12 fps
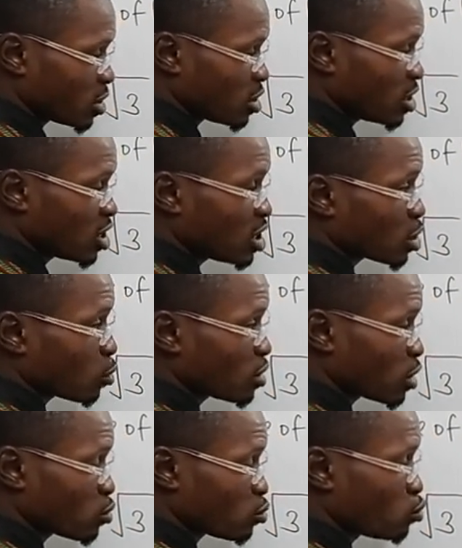This is
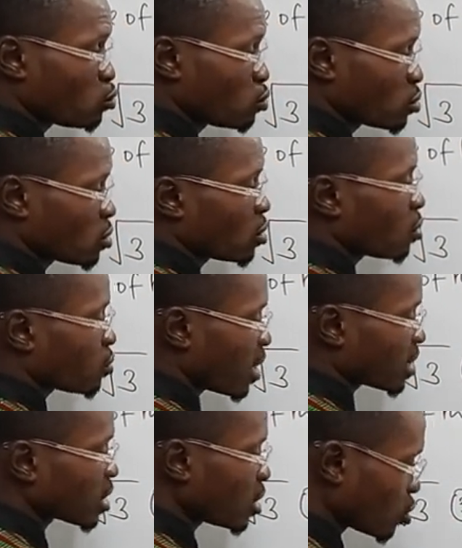closer to 2.
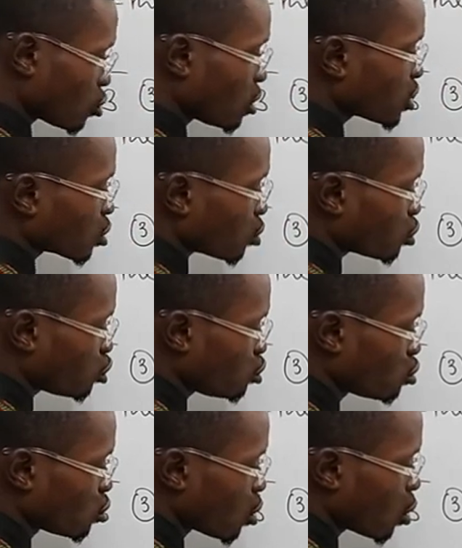Right? So let's
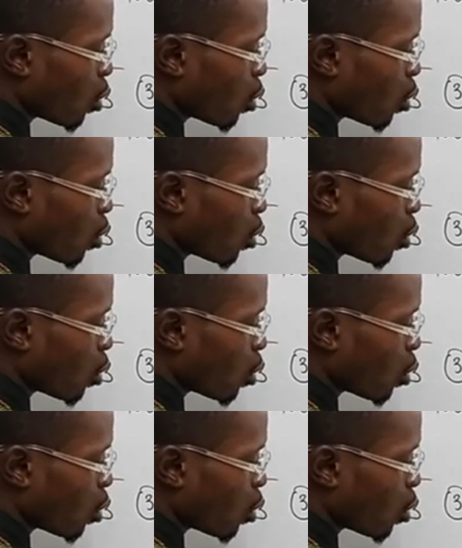continue.